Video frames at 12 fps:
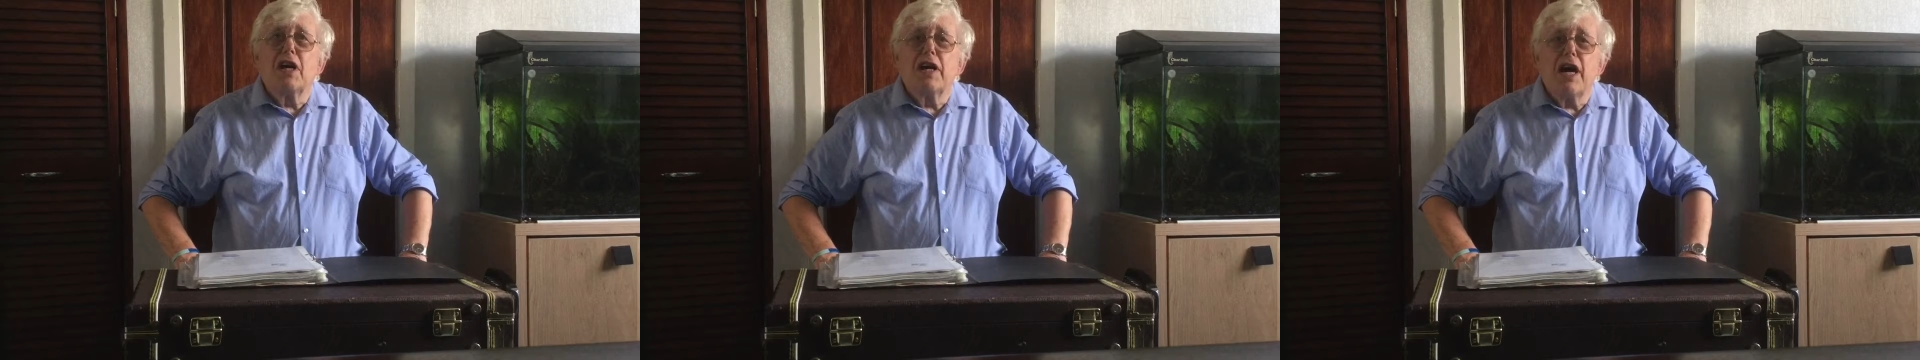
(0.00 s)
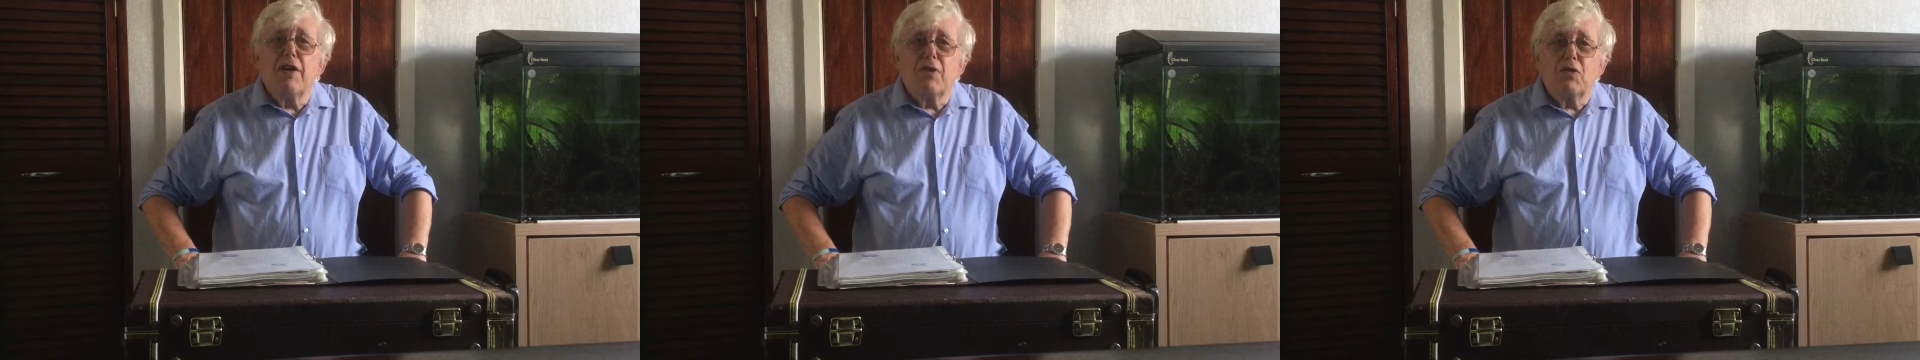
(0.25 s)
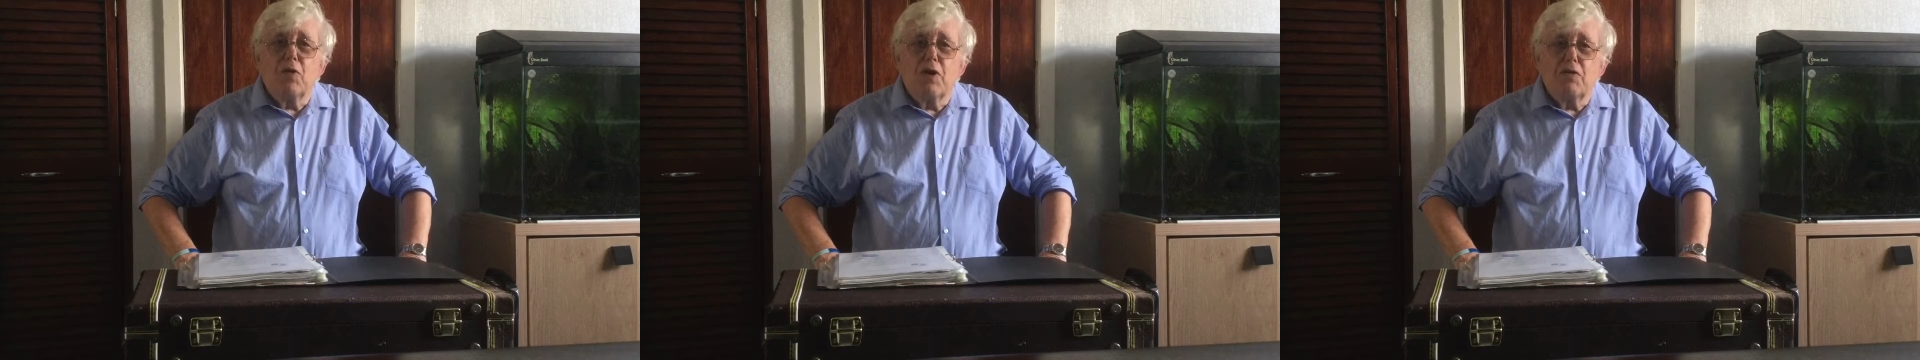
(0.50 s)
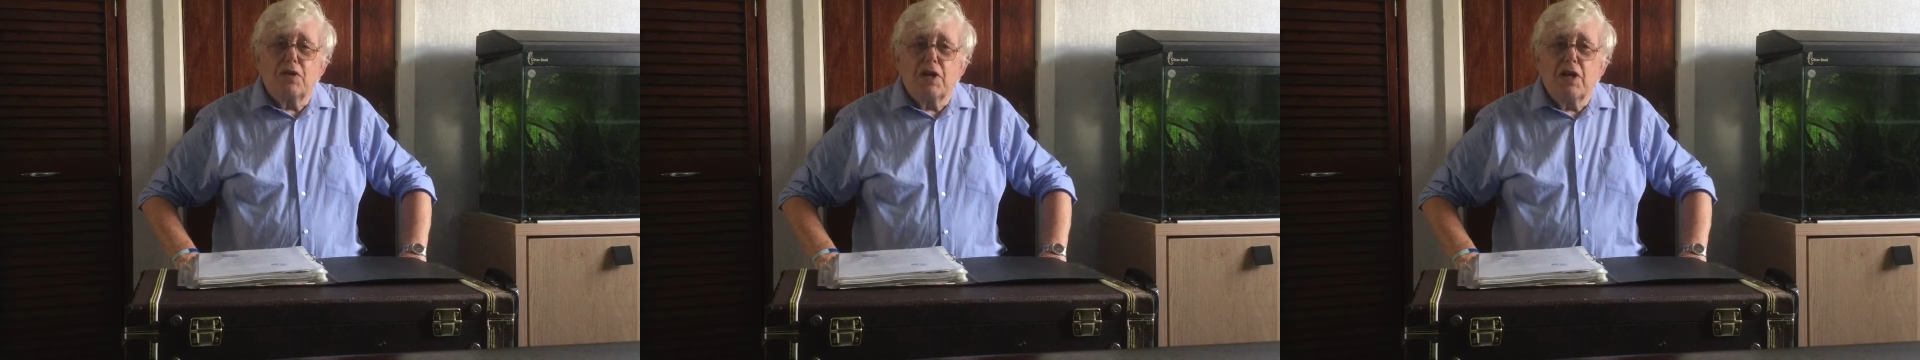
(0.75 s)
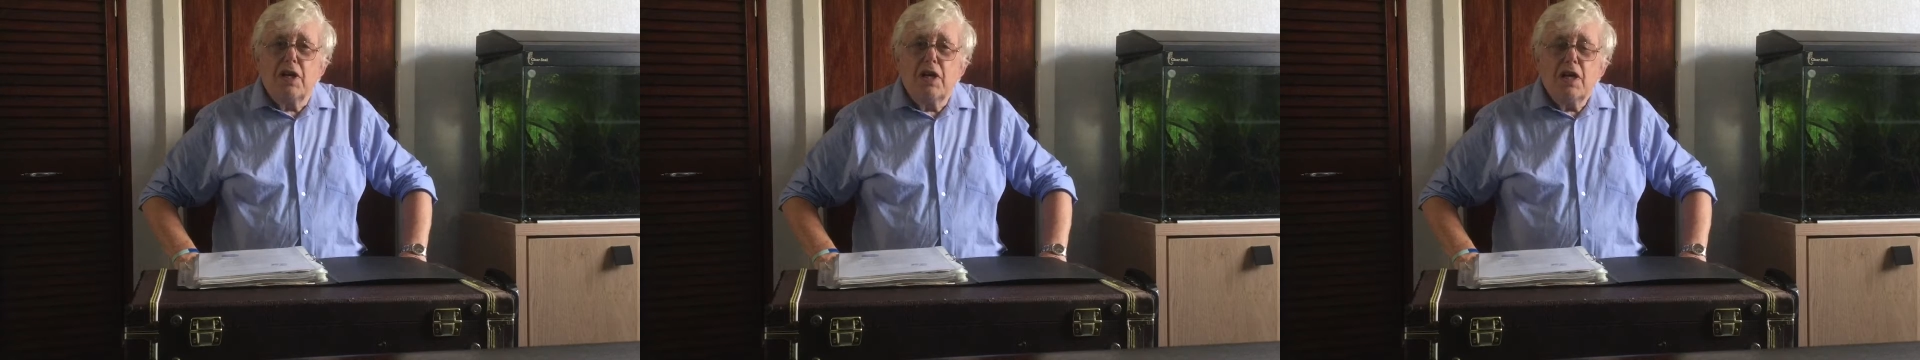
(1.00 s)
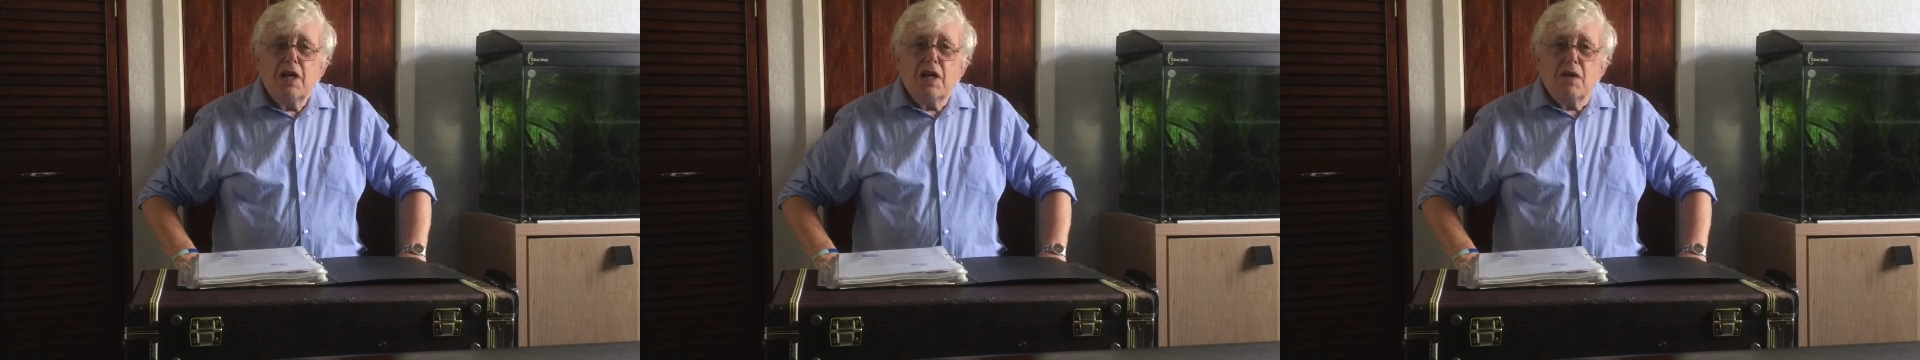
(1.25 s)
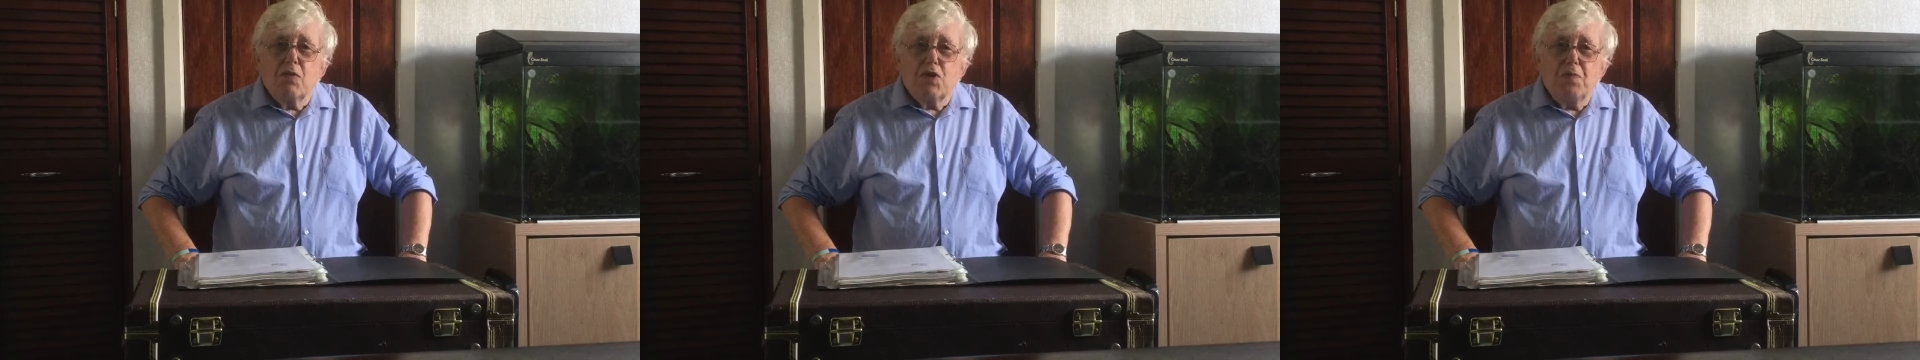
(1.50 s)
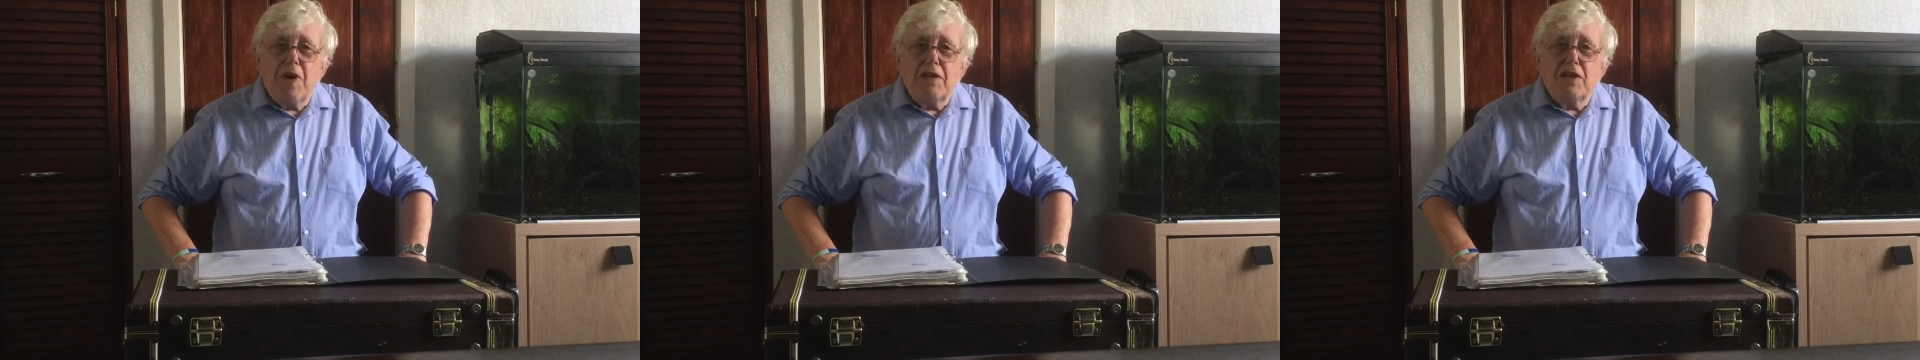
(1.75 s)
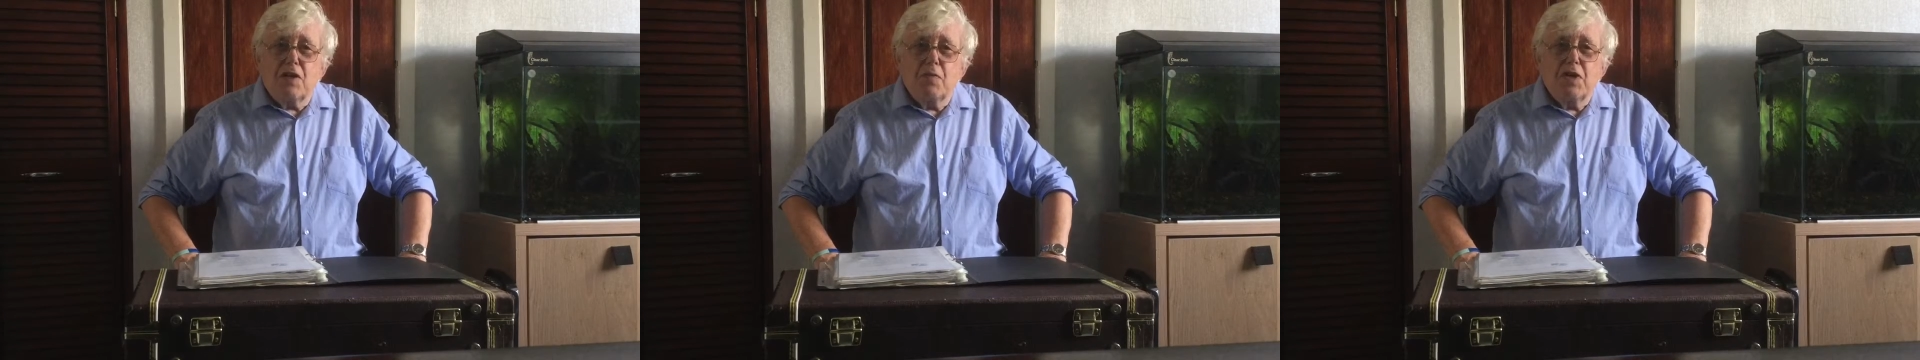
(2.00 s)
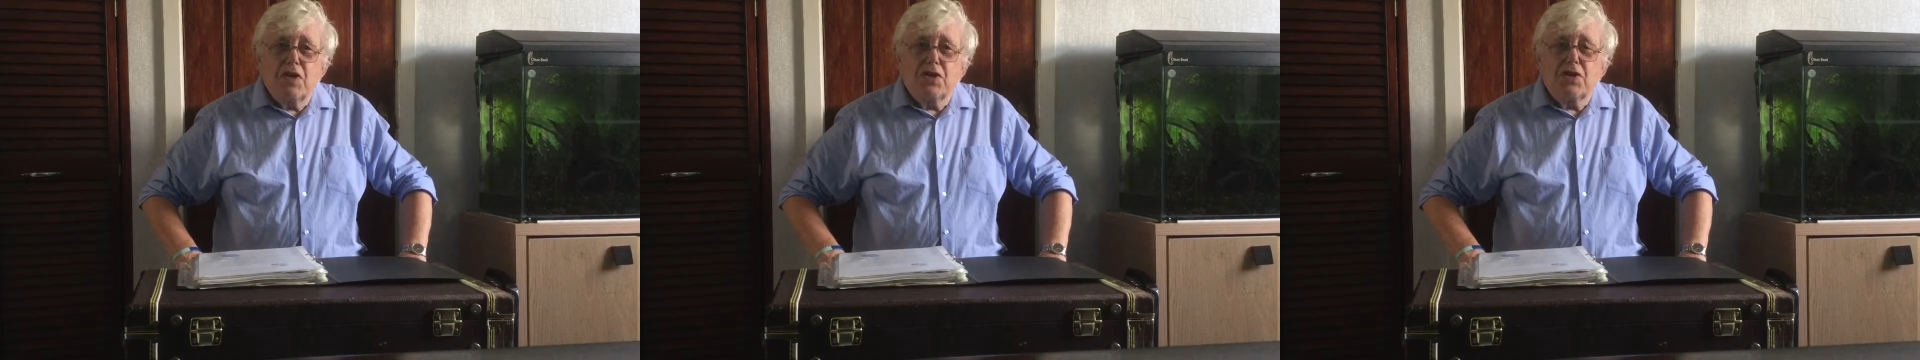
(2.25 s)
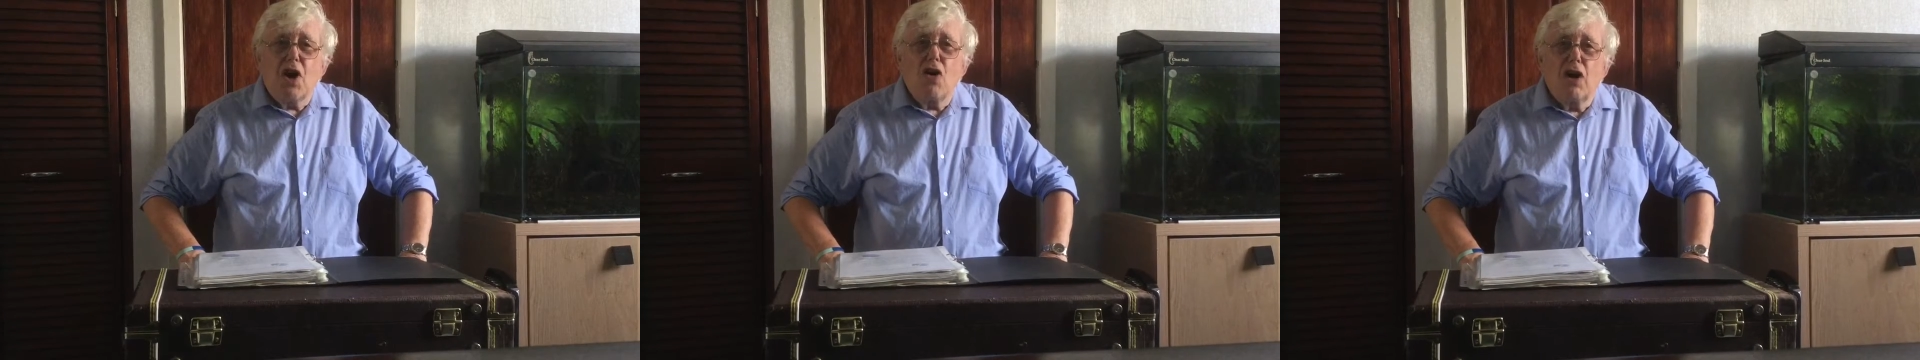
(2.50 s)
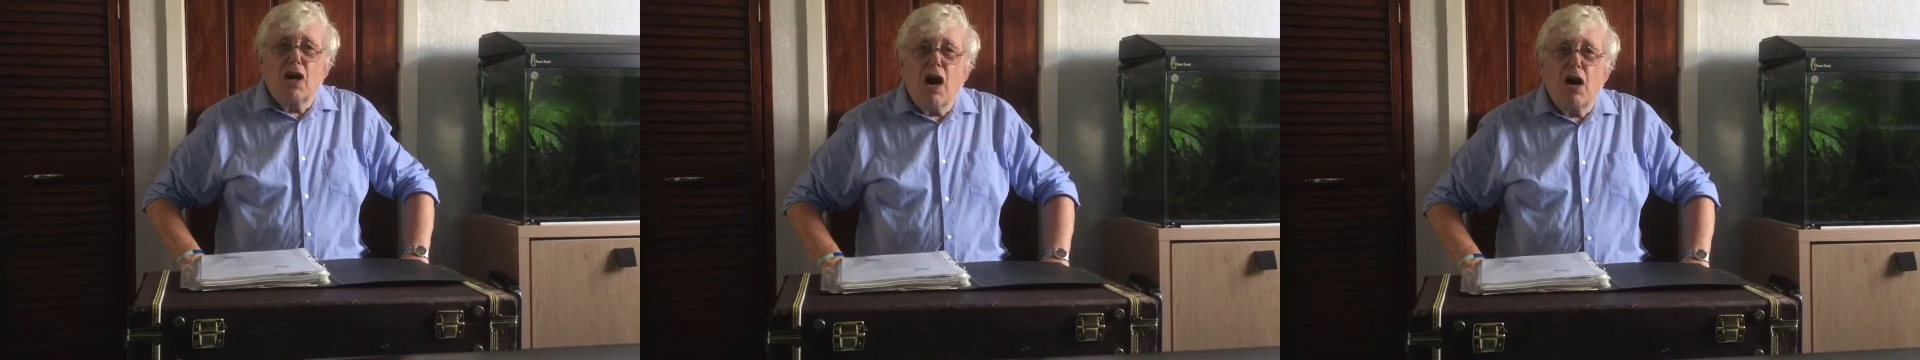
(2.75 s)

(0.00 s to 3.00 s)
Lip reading: I ever wrote. It was meant to be a song,